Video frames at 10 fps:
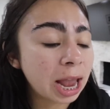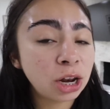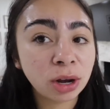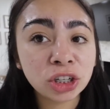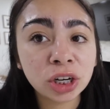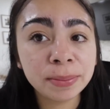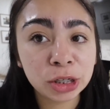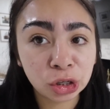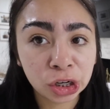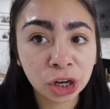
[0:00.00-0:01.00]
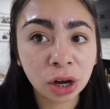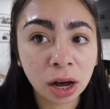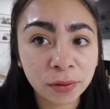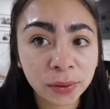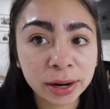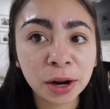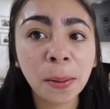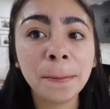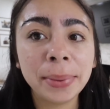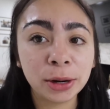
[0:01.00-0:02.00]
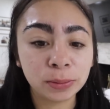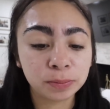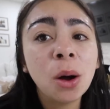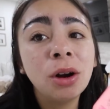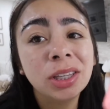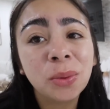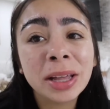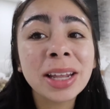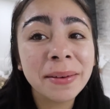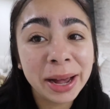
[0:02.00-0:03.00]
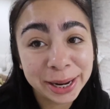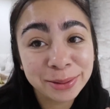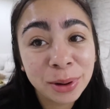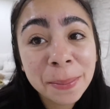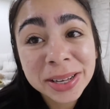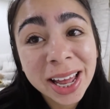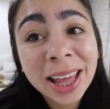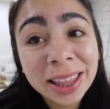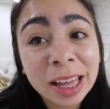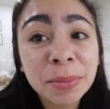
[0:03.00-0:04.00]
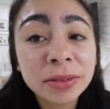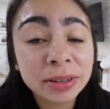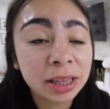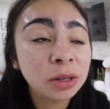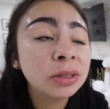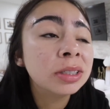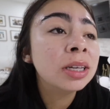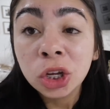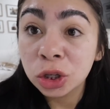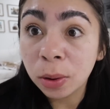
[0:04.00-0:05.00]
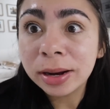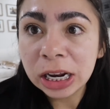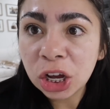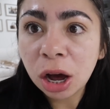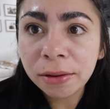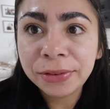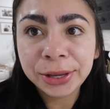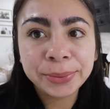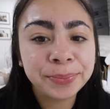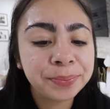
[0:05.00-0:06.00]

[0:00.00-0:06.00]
I know I shouldn't be drinking coffee right now, pero ahorita voy a trabajar. Voy a empezar a editar mis videos, so I need coffee.